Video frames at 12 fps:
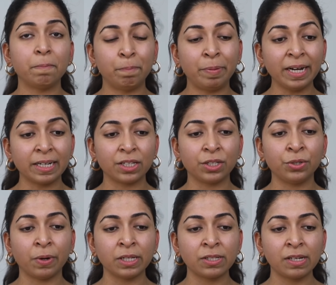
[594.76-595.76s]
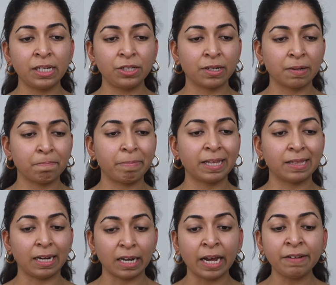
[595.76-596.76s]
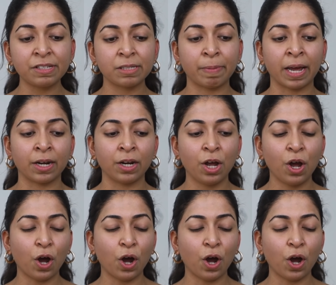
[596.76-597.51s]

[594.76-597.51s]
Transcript: But you also need to compare the lifespan